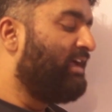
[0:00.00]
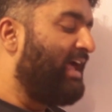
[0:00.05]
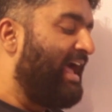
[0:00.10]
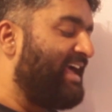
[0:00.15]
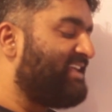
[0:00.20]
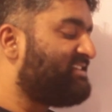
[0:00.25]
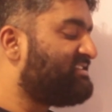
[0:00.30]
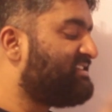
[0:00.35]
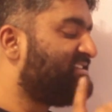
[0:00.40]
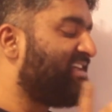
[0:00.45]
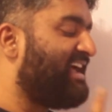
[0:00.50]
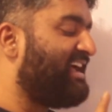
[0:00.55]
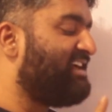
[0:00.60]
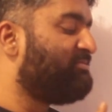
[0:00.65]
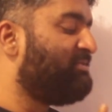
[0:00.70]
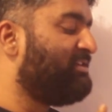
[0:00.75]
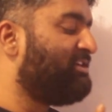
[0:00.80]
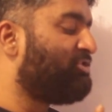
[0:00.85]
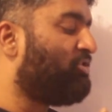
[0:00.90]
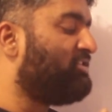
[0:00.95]
Has
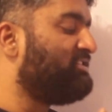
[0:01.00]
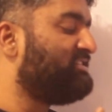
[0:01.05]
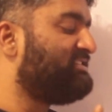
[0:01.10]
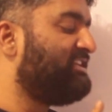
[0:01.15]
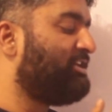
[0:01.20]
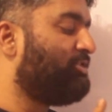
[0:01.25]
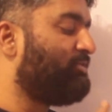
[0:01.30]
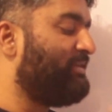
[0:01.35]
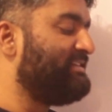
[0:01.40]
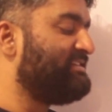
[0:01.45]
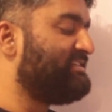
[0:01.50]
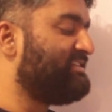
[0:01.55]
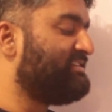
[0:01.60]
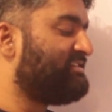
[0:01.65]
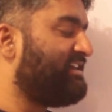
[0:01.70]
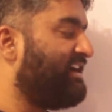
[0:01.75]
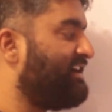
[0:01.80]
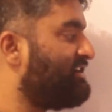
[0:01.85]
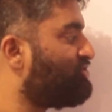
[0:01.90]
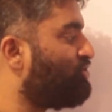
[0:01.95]
desirable consequences,
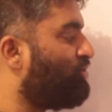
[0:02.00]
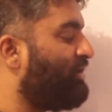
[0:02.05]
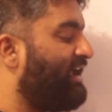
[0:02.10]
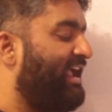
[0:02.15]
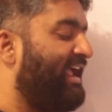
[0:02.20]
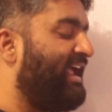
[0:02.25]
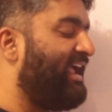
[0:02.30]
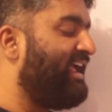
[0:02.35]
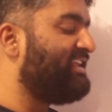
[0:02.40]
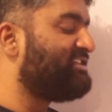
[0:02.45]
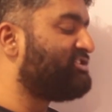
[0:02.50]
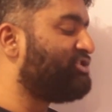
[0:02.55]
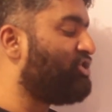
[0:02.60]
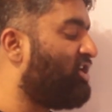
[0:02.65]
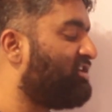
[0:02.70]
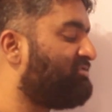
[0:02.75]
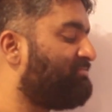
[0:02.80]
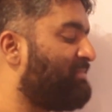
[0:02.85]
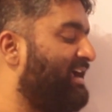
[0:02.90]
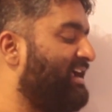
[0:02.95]
right? So A is
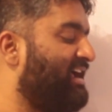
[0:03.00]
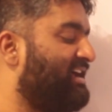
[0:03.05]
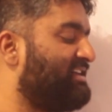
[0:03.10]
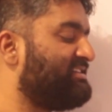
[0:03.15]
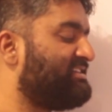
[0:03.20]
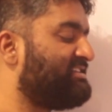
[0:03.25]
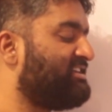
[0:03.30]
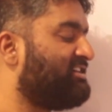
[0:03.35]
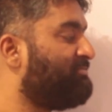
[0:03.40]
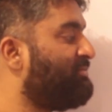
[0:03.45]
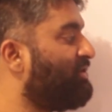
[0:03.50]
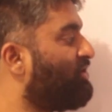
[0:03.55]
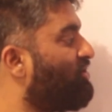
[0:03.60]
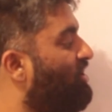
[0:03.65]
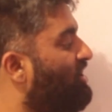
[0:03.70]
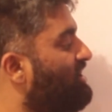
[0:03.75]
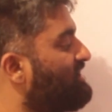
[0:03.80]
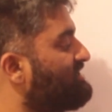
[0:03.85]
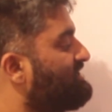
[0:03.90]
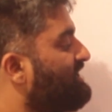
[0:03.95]
not my answer,
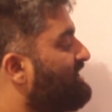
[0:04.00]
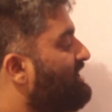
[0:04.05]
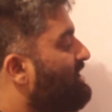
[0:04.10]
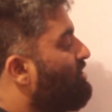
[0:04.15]
because